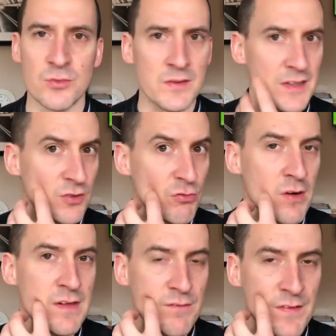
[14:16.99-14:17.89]
and that's
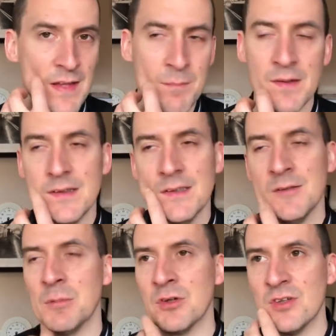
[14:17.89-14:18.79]
great for them
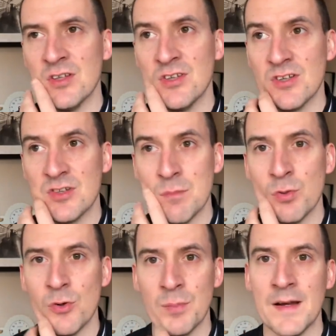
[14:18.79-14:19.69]
because he's such an
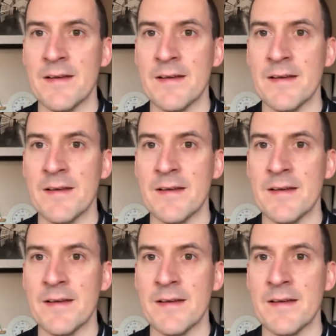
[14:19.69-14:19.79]
important player.